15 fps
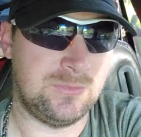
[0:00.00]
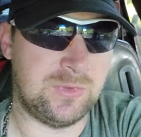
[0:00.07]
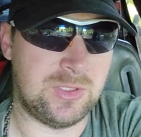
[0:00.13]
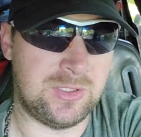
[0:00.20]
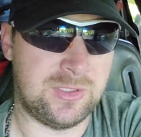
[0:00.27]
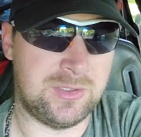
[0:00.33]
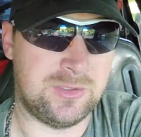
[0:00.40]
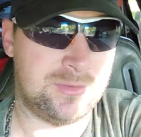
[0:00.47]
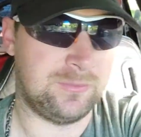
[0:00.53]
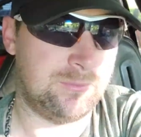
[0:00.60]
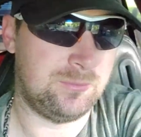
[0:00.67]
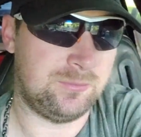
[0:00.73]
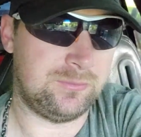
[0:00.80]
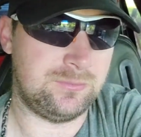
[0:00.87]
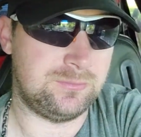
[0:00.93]

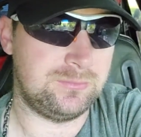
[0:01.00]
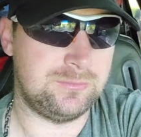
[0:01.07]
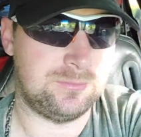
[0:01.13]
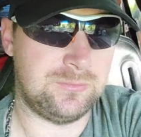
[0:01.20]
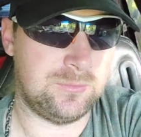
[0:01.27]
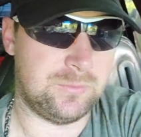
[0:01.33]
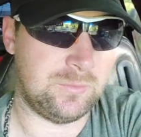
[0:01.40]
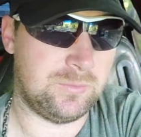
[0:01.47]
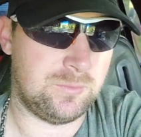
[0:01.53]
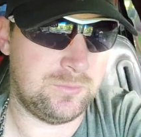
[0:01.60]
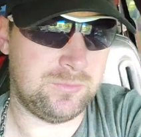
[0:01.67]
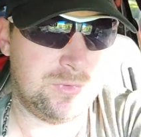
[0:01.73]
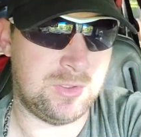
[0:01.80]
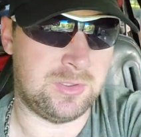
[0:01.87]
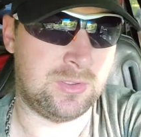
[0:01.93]

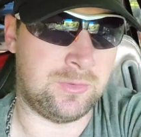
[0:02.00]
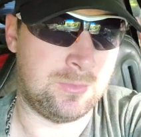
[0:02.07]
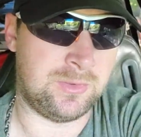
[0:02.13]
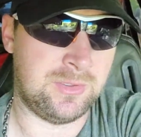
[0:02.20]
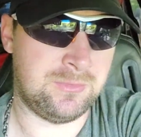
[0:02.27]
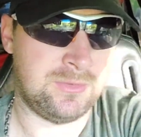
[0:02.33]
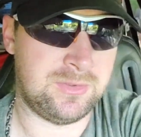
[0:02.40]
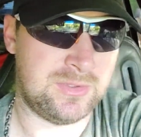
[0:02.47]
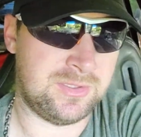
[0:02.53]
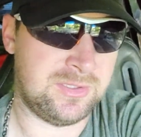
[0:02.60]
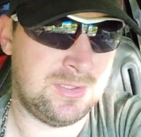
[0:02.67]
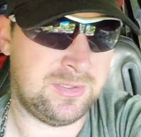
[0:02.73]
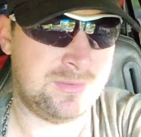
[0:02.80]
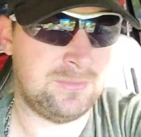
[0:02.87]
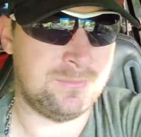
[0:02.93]
Uh, you know, with
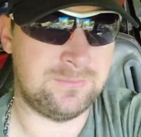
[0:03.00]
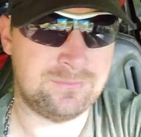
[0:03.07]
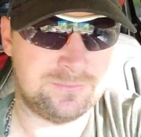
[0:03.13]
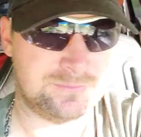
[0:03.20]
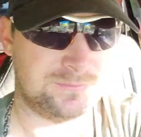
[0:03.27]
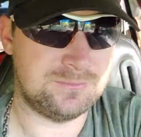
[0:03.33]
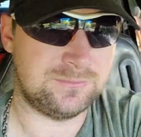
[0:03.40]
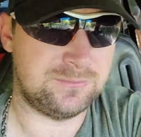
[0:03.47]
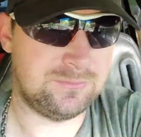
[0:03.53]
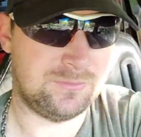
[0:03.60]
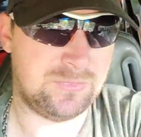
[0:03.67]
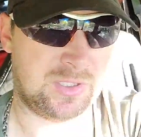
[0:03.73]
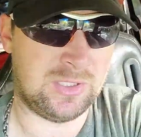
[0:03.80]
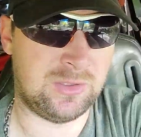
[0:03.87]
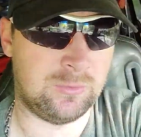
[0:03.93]
everything
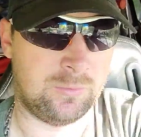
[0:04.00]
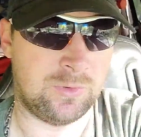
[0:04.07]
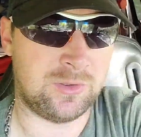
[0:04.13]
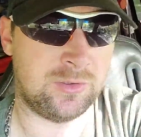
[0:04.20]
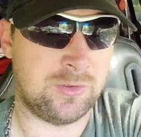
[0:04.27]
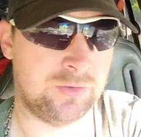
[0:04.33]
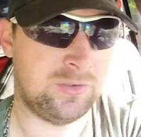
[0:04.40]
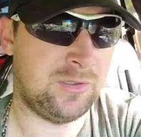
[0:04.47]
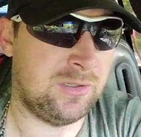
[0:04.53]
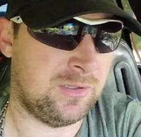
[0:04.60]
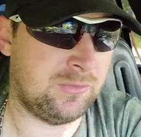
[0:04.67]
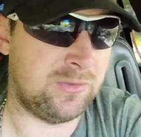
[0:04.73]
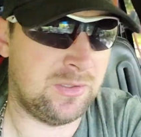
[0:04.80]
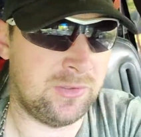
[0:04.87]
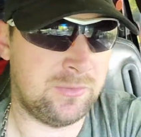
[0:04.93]
in the world, you
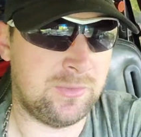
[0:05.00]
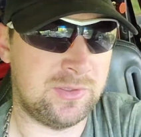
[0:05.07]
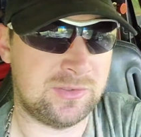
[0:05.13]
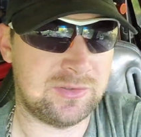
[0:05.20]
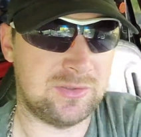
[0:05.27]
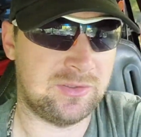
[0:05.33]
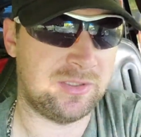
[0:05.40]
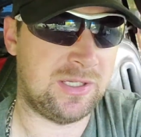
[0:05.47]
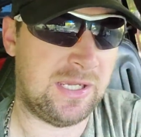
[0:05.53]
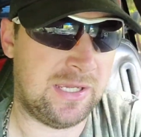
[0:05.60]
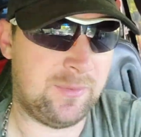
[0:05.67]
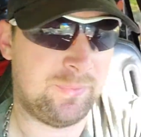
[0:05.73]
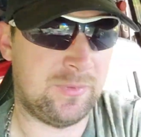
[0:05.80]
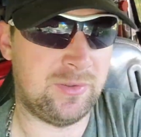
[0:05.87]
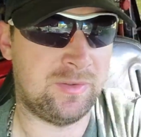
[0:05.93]
never know what's going to
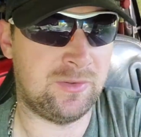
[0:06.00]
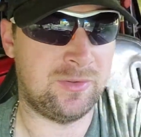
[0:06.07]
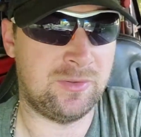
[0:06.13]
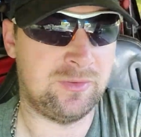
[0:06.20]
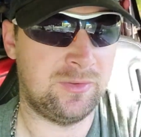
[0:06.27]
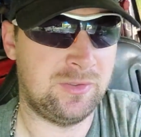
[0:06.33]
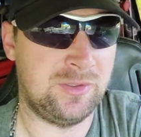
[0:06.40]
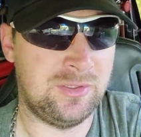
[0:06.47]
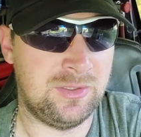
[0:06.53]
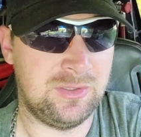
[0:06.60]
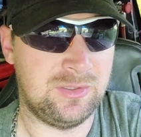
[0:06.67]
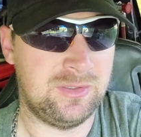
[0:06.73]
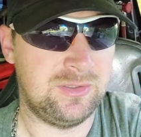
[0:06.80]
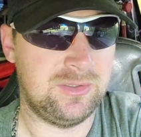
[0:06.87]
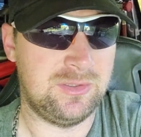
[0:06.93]
happen or
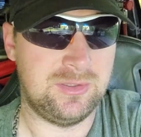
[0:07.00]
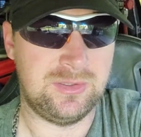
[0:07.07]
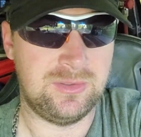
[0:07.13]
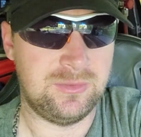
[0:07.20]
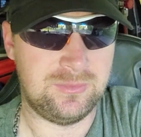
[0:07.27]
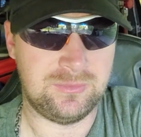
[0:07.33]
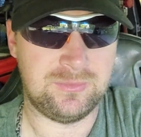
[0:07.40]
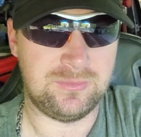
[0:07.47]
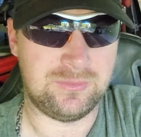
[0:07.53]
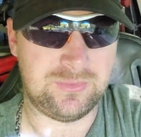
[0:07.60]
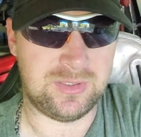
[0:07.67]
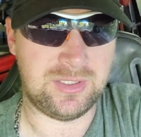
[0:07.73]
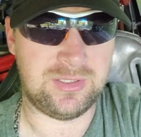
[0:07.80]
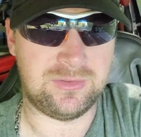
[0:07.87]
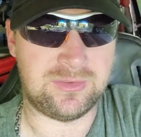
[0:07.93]

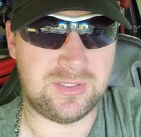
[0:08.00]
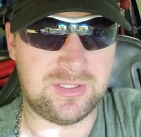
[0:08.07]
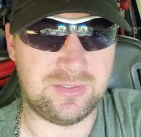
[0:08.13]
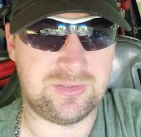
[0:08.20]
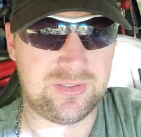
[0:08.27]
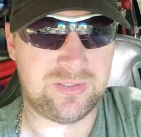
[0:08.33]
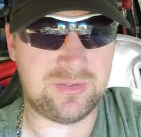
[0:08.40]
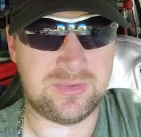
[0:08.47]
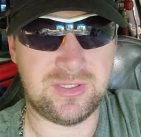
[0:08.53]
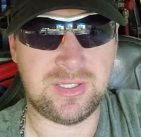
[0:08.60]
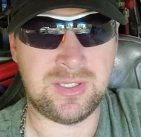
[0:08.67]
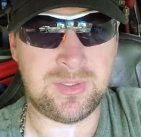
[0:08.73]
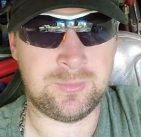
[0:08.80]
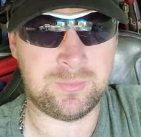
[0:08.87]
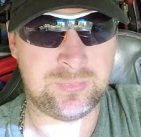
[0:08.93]
anything like
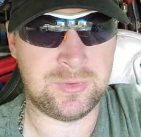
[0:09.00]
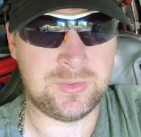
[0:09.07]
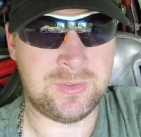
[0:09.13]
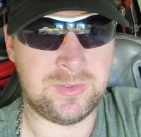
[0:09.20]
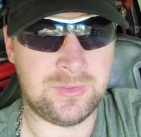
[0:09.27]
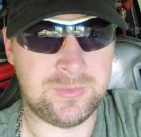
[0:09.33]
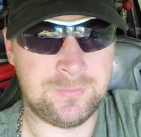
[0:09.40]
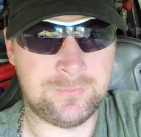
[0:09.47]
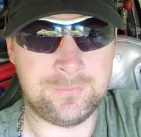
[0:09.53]
that. But, uh,